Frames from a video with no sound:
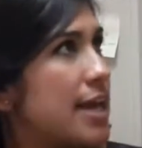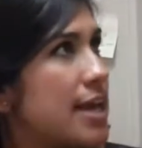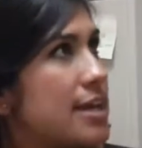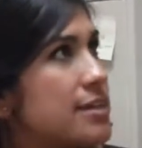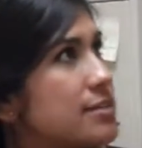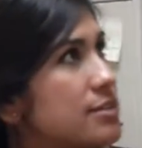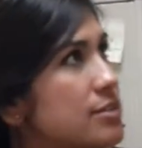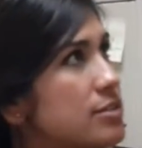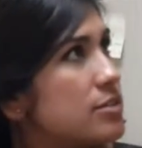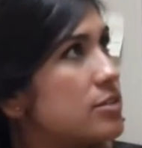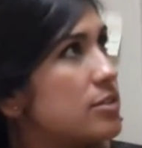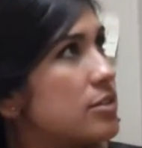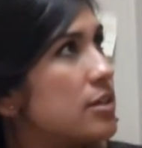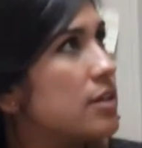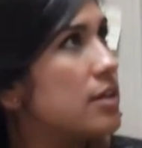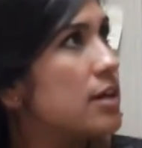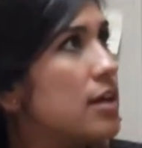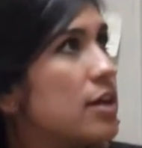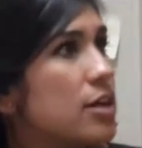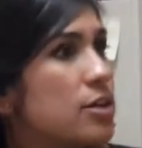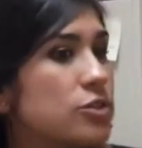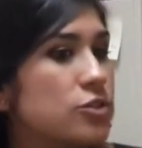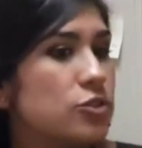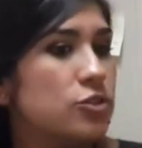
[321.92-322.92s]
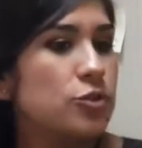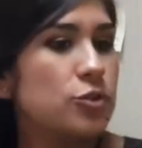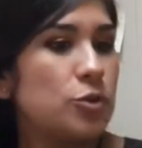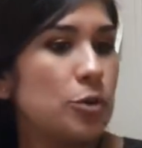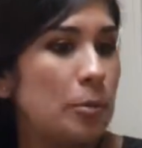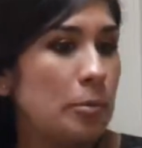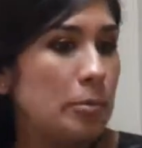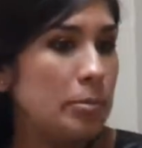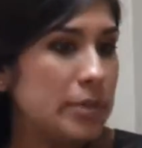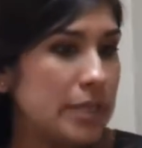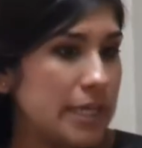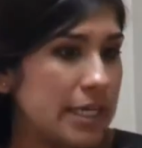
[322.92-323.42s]
test to
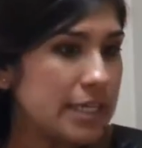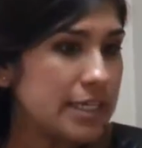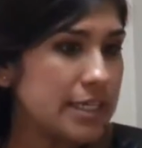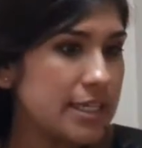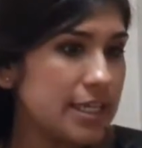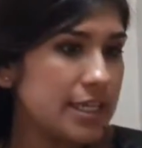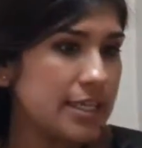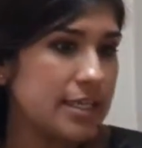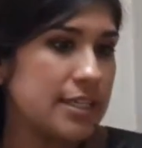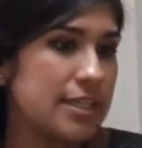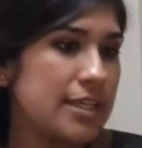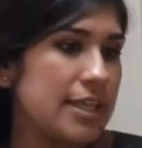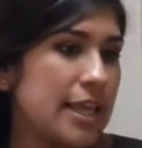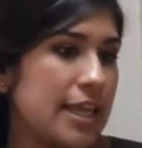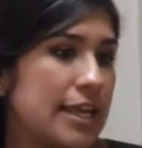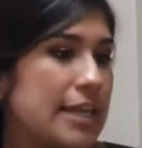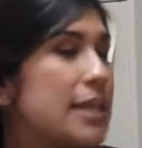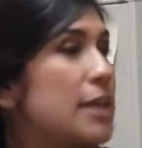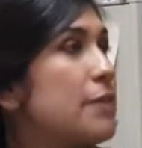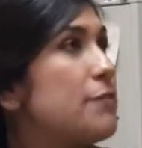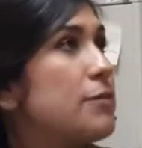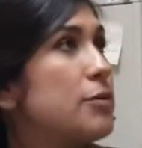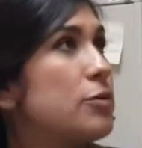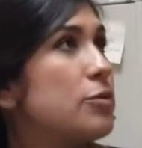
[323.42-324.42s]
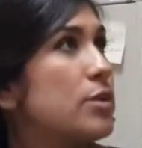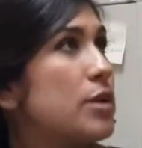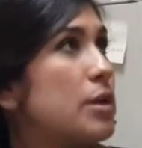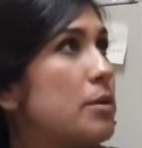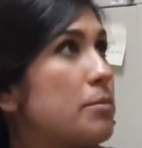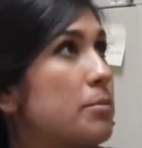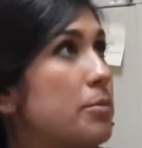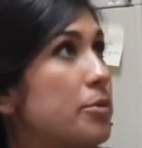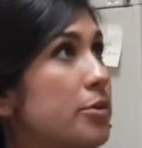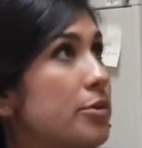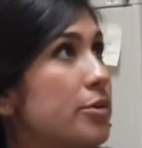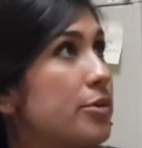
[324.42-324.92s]
complete and then give you a
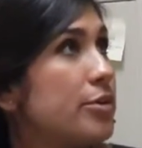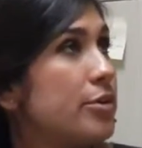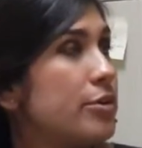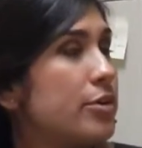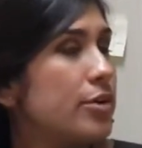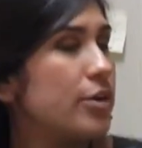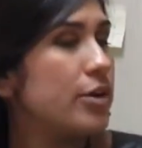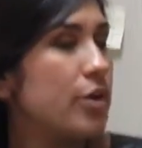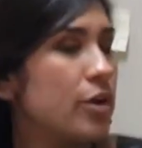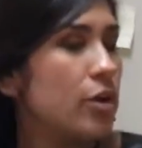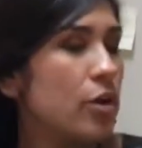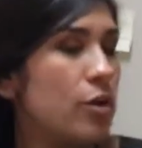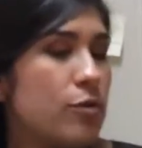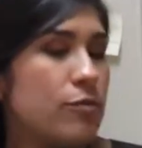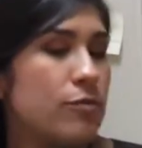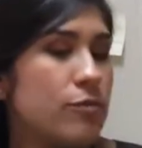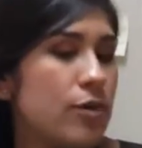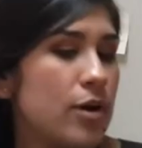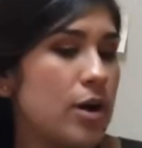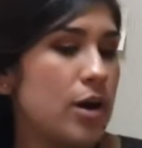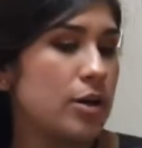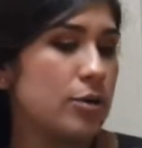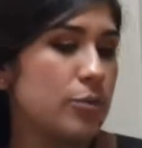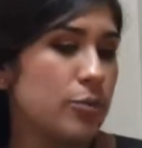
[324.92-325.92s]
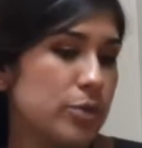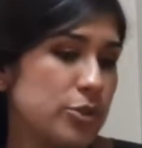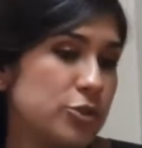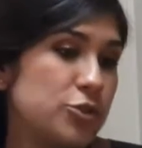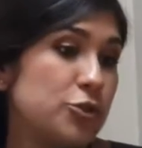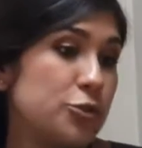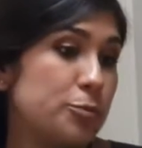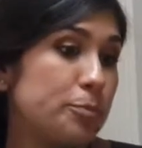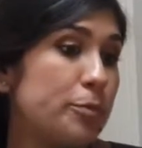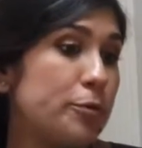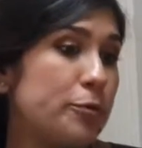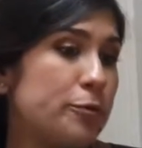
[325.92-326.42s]
number of
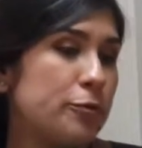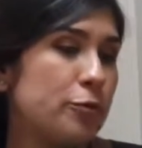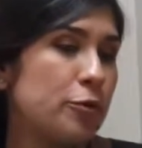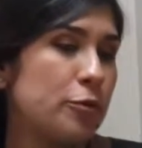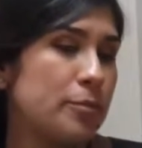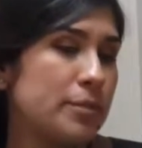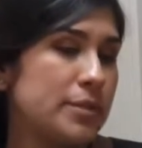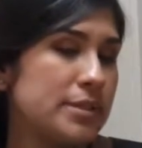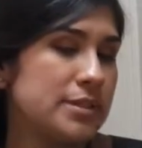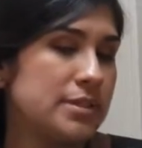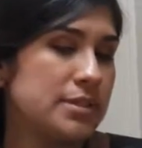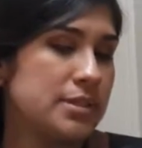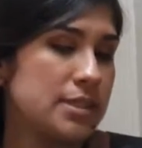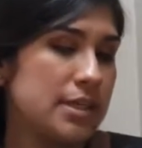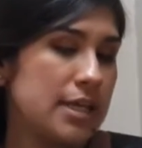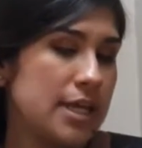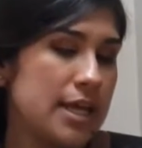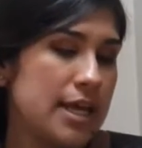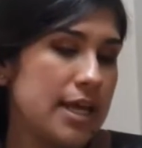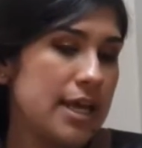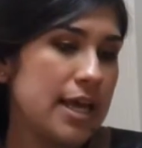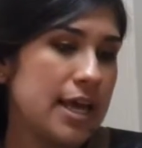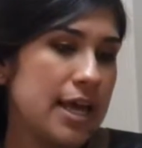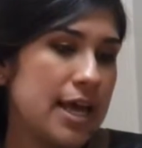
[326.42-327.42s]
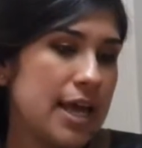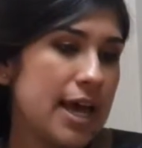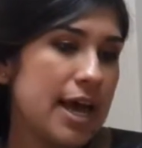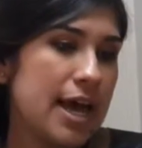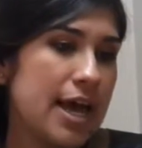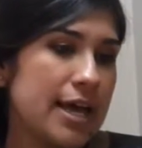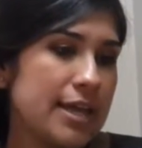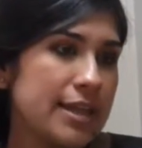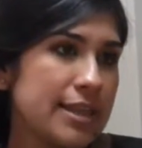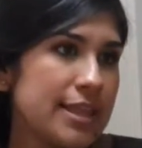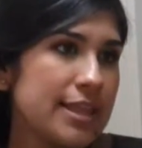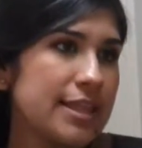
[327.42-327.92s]
what your performance.
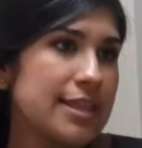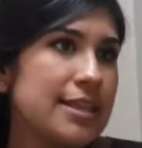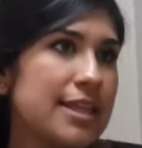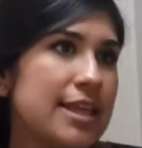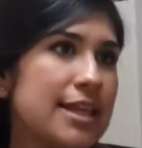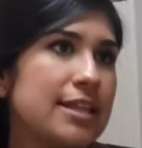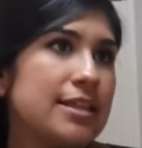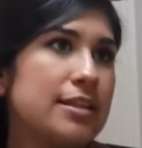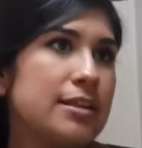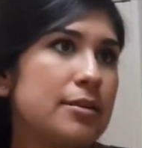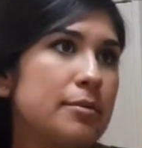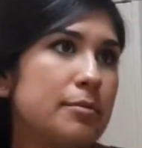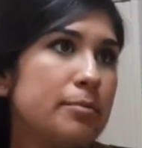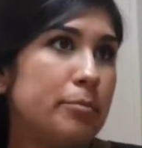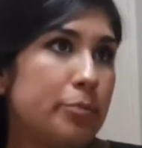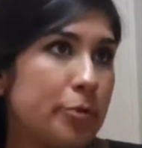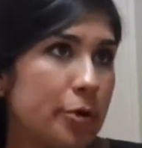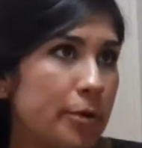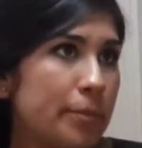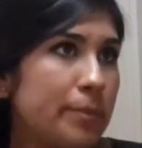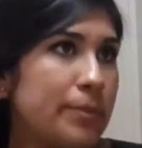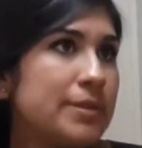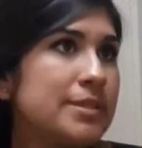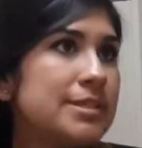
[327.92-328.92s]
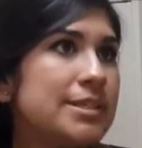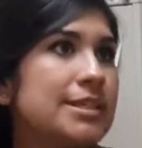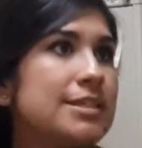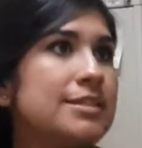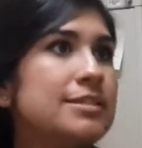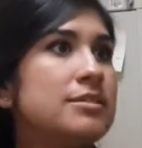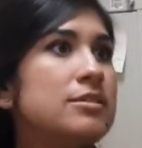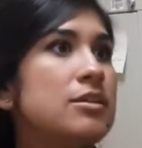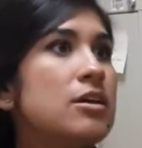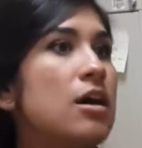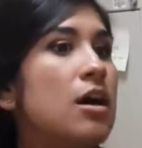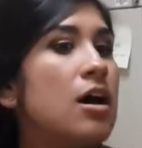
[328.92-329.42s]
I think that the purpose
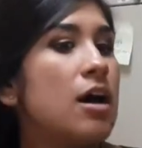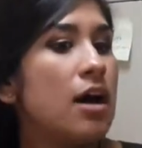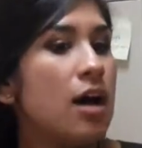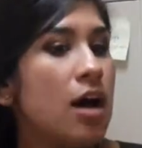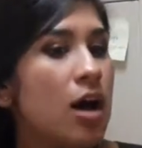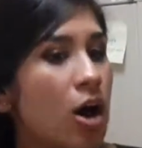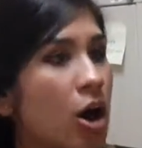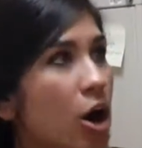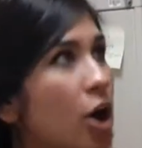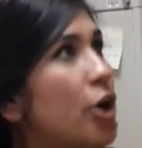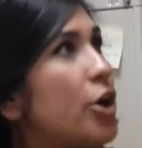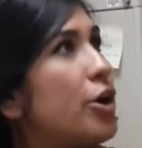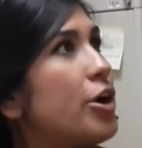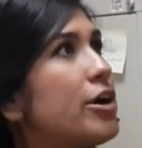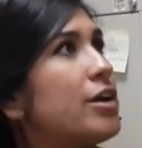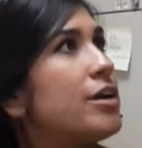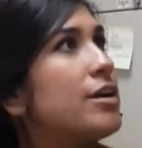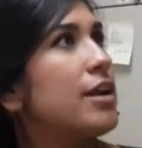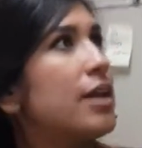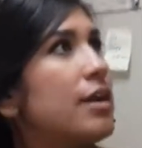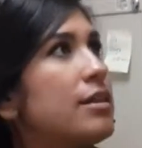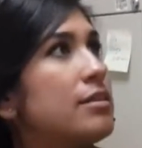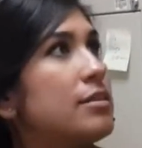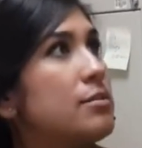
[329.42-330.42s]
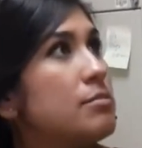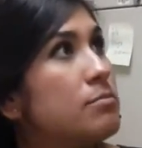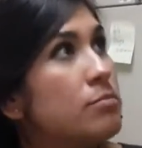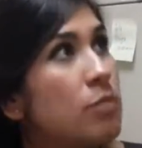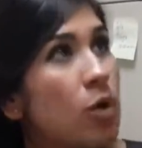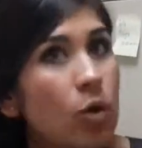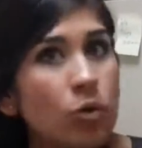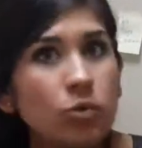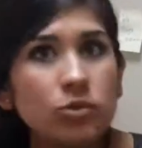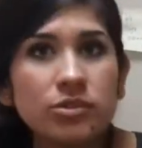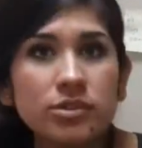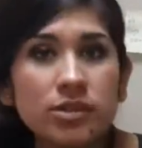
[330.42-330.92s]
is the hard and the
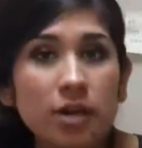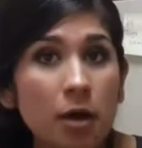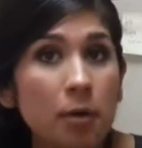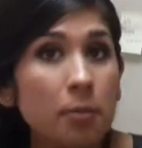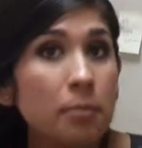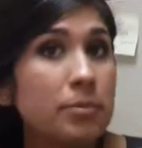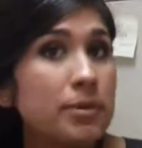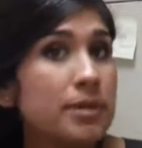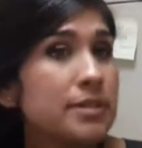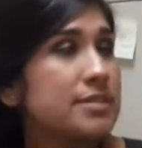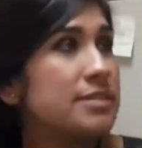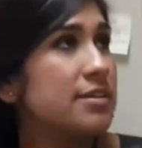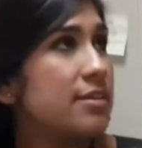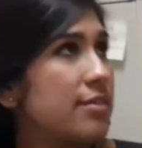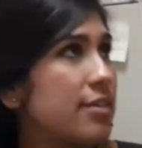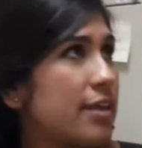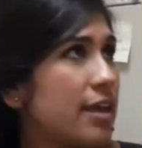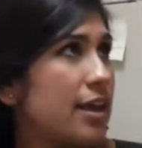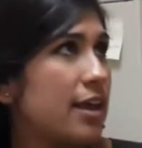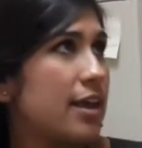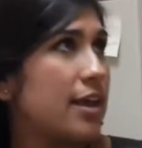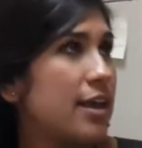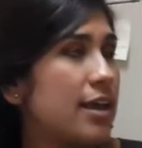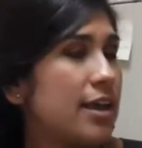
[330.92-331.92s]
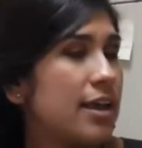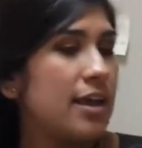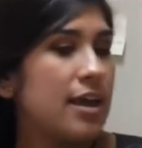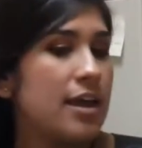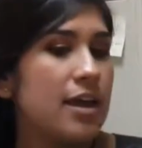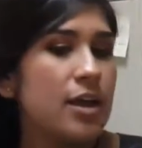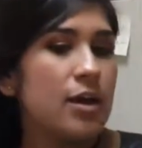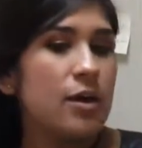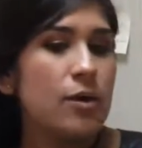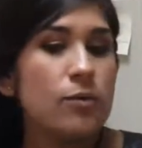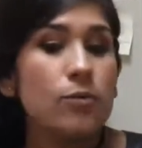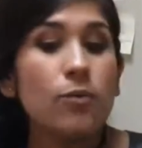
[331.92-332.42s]
most complex thing.
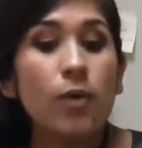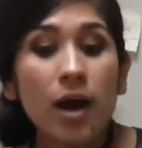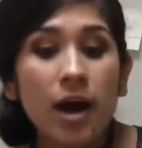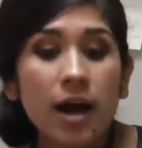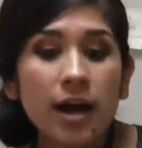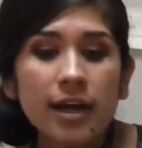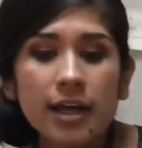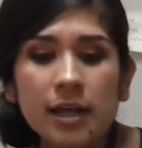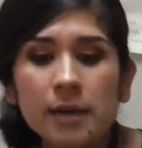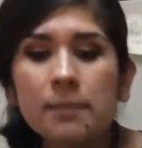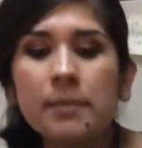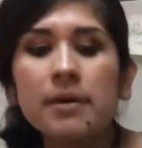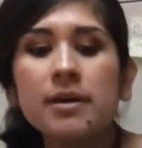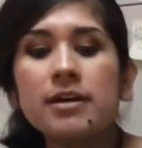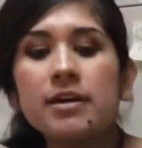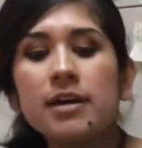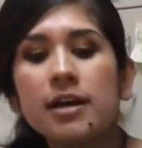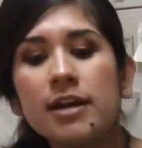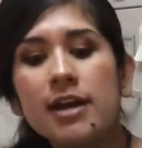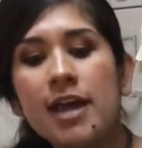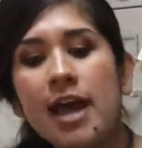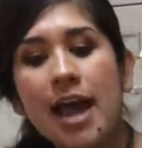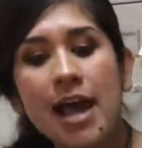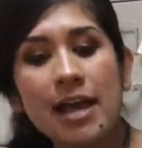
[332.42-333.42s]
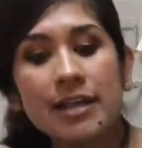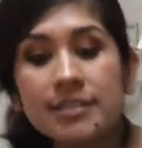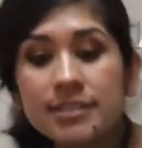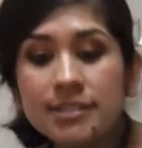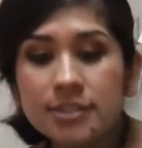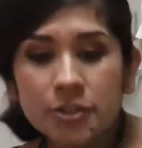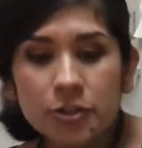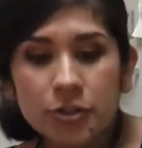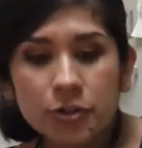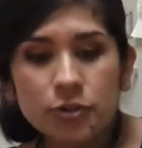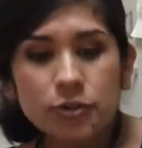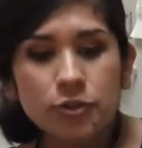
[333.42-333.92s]
Why am I gonna
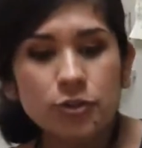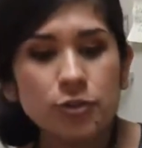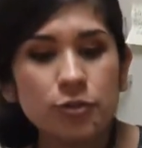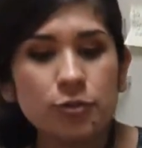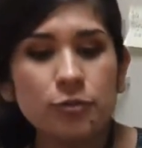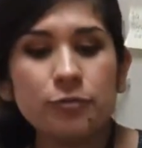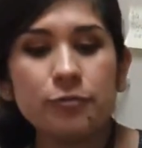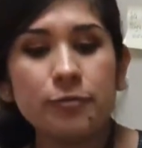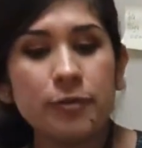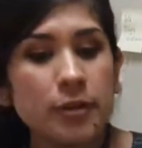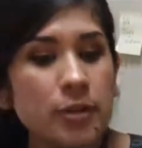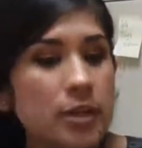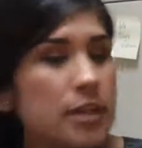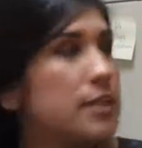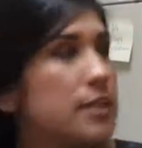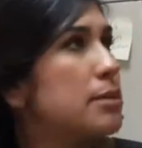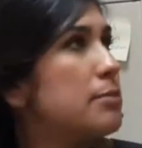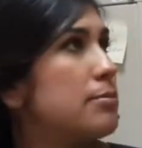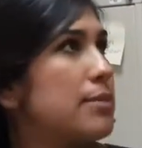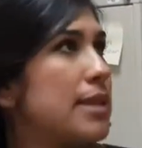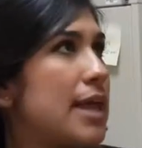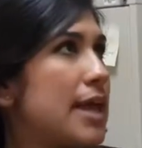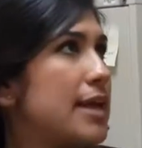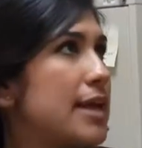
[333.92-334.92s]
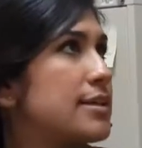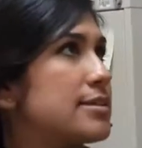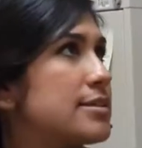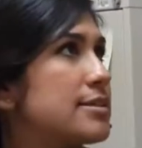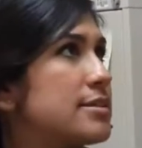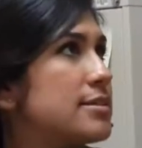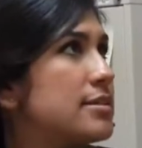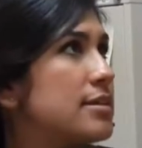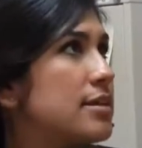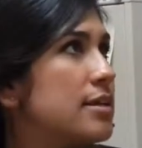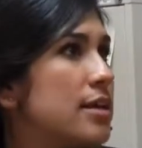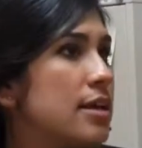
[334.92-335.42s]
ask you to fill in the
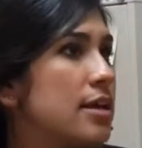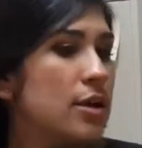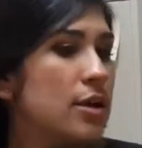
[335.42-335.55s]
blanks?